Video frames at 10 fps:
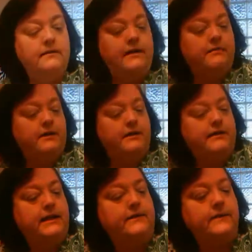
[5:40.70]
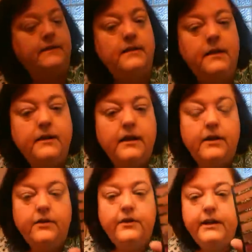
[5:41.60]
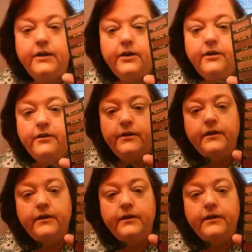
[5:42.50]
Now I'm going to take this color here.